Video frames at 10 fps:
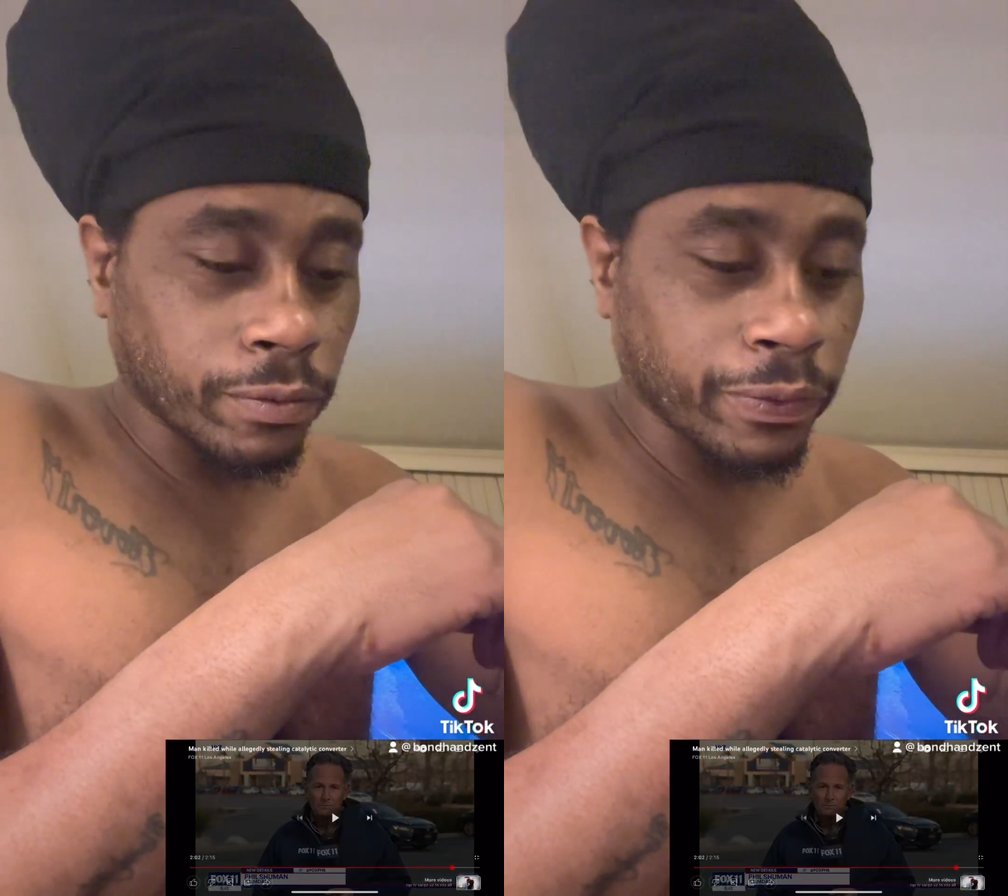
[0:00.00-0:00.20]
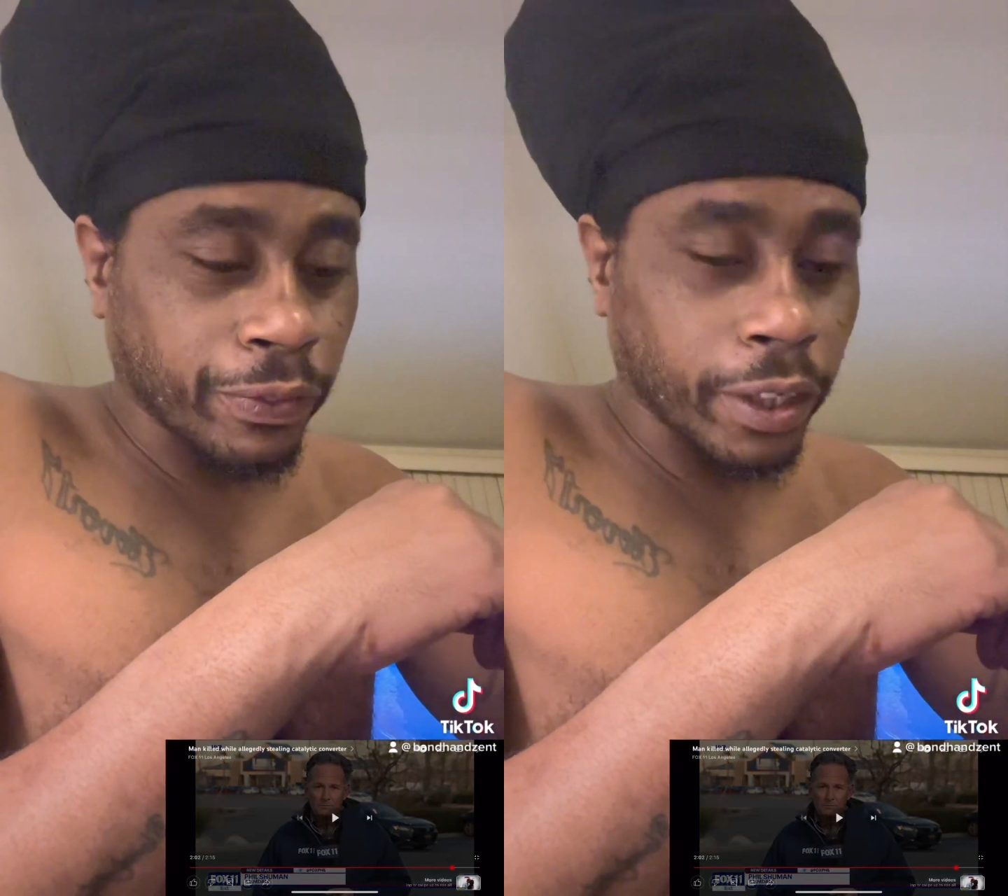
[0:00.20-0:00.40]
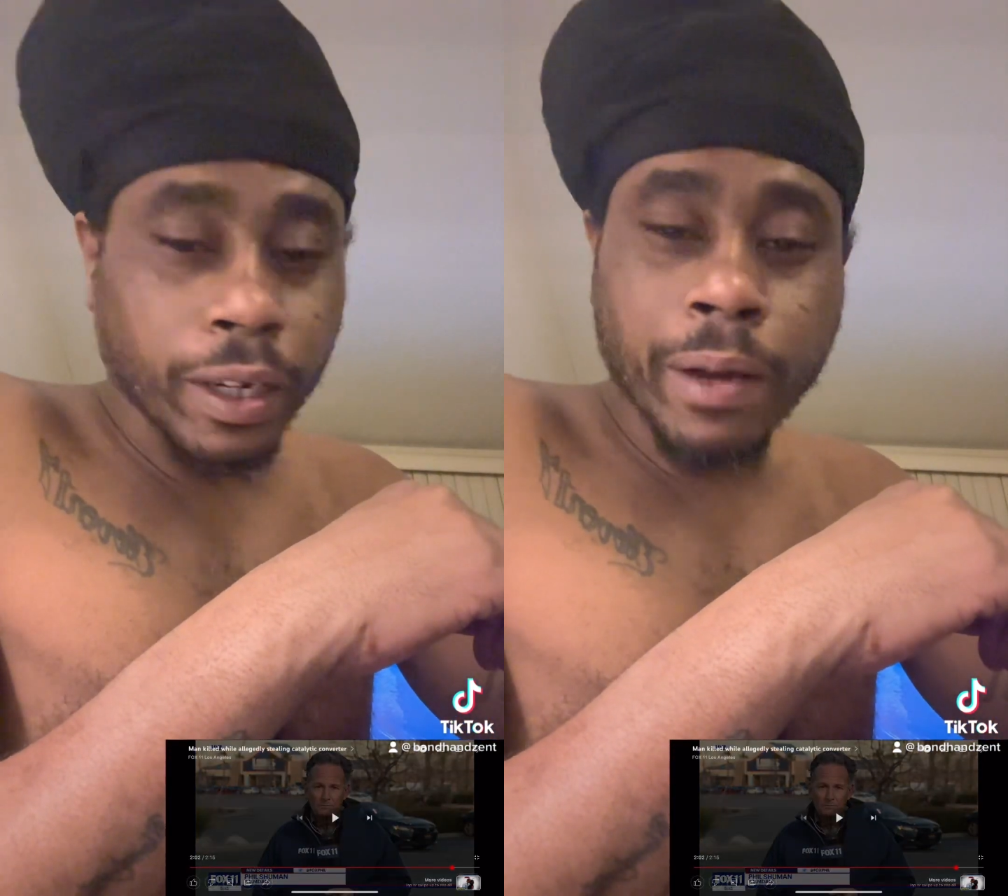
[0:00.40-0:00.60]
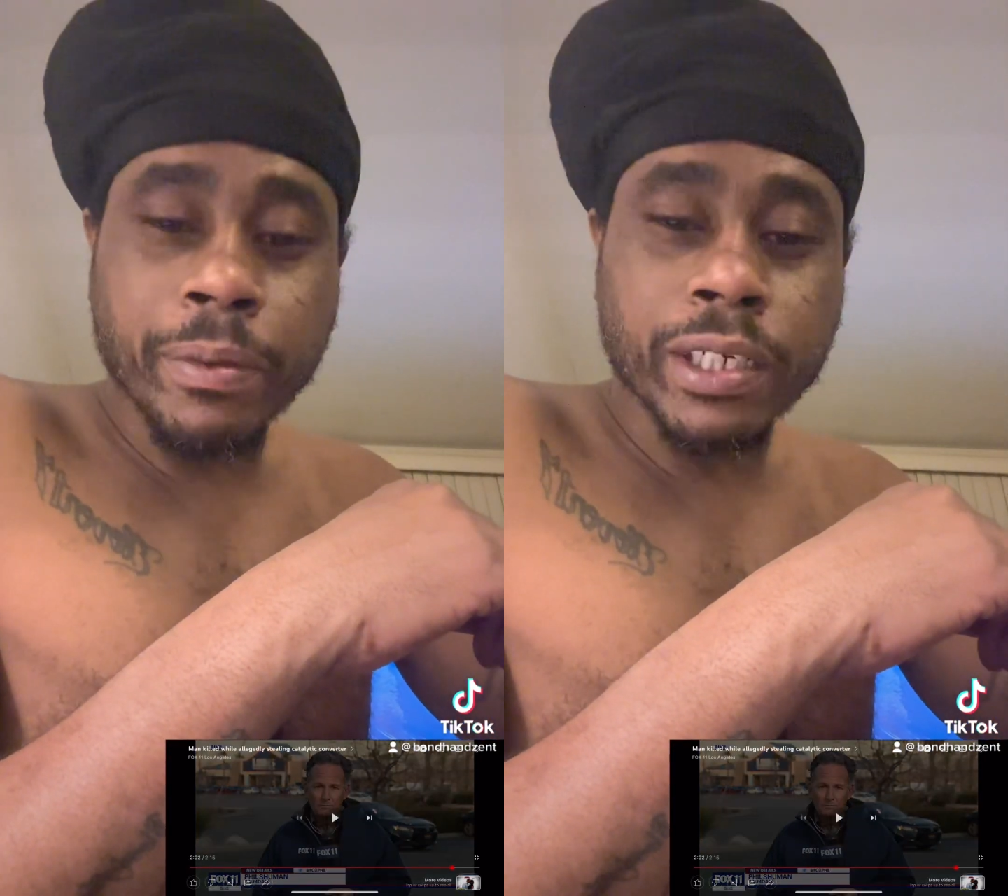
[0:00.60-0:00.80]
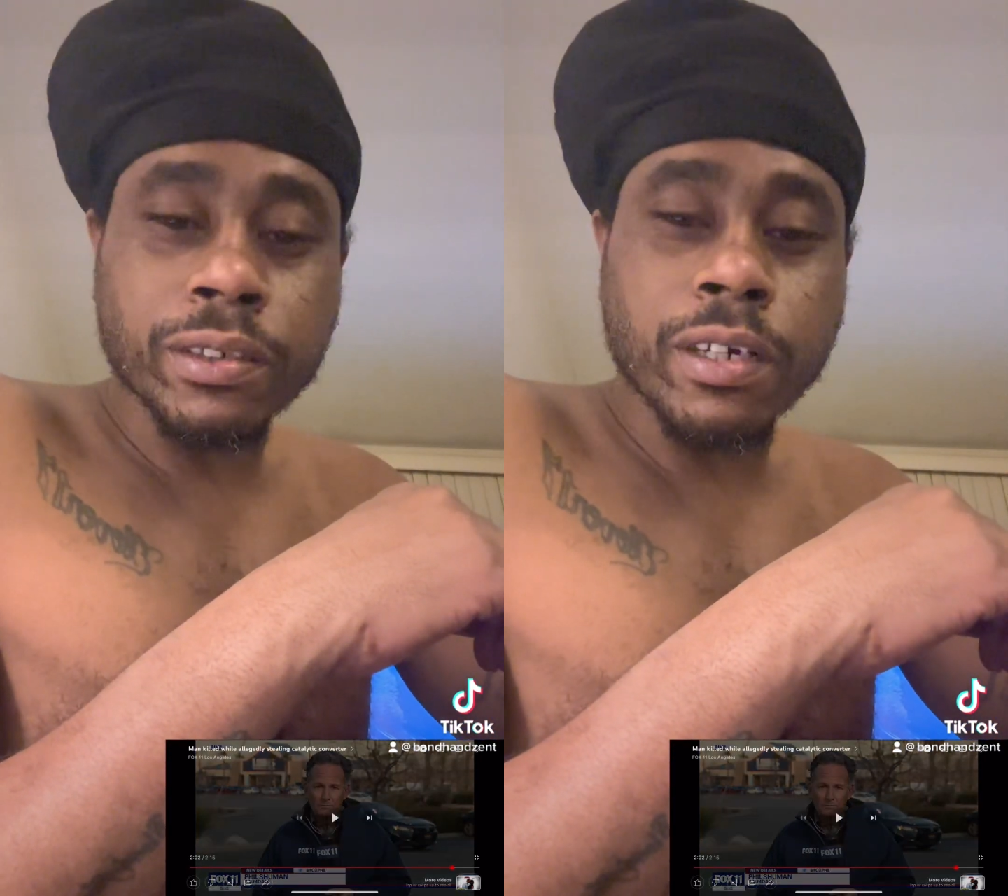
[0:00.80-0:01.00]
Phil, that
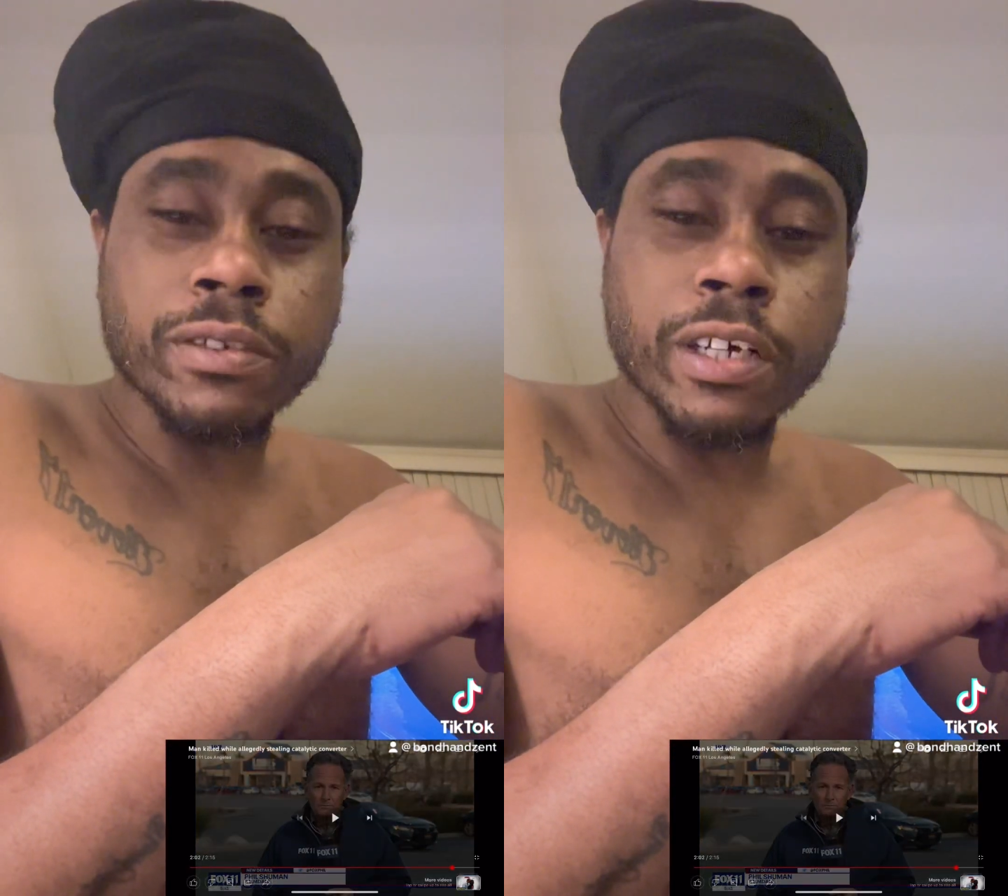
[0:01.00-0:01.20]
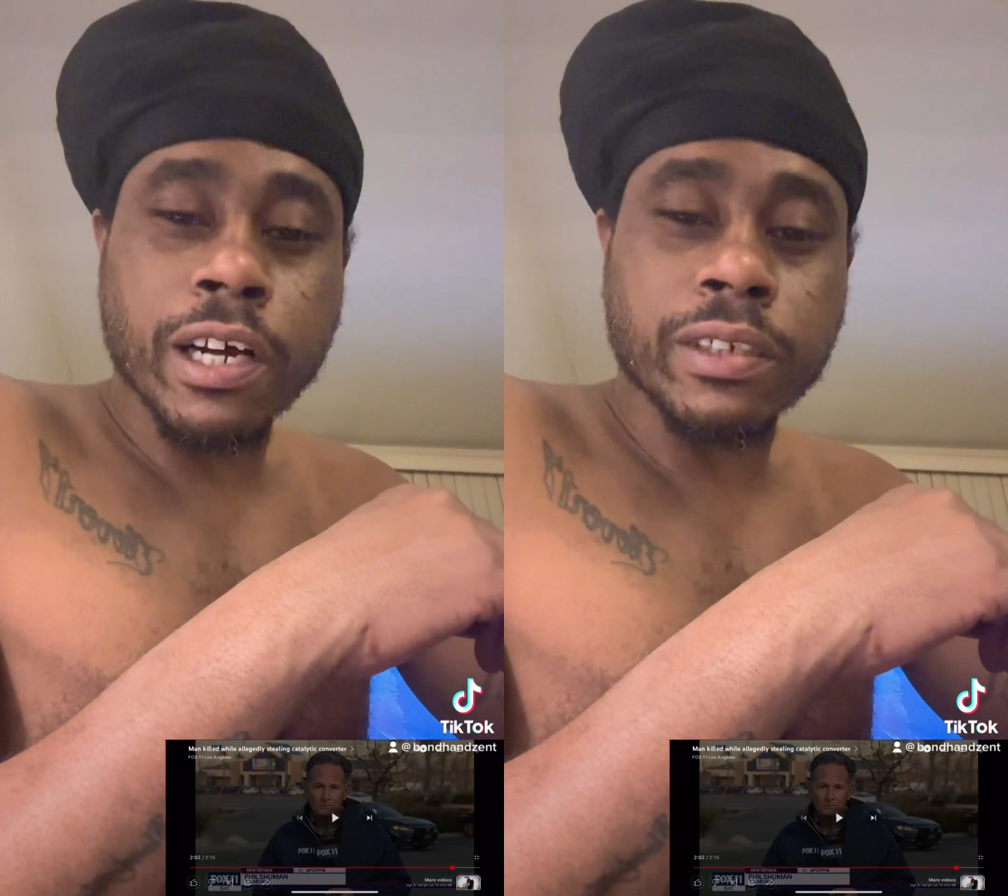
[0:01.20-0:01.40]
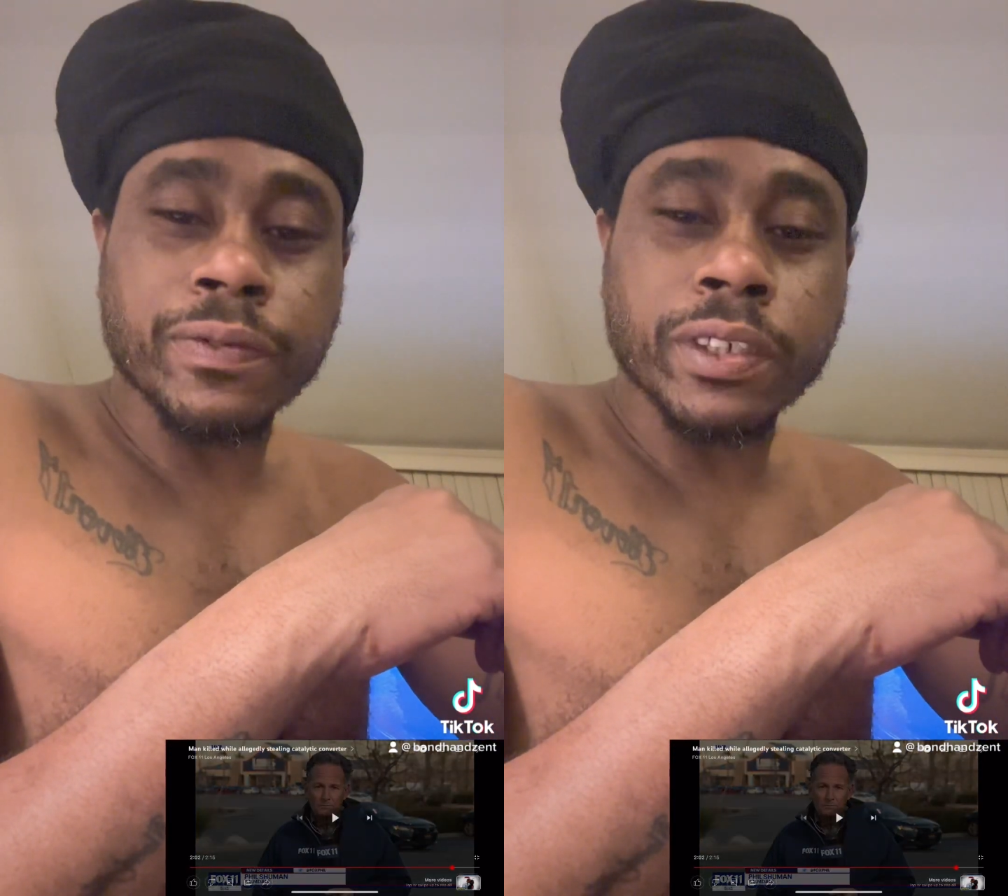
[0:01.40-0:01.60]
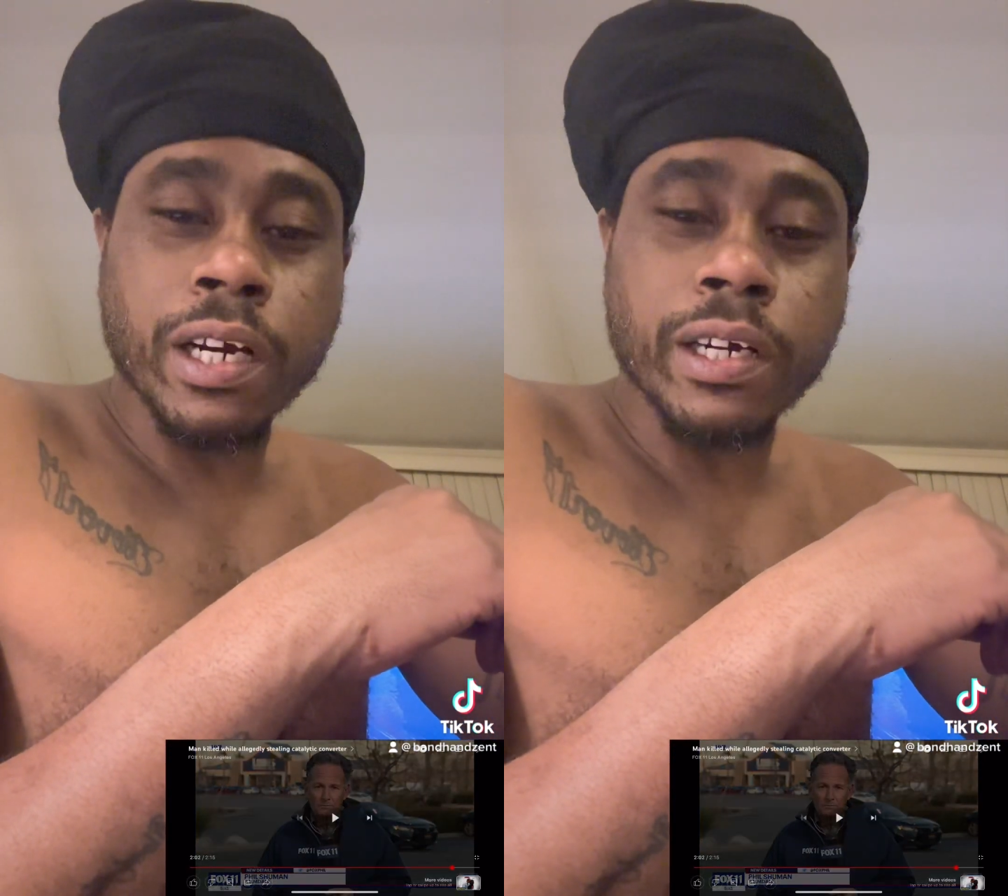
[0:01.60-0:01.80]
means no charges for her.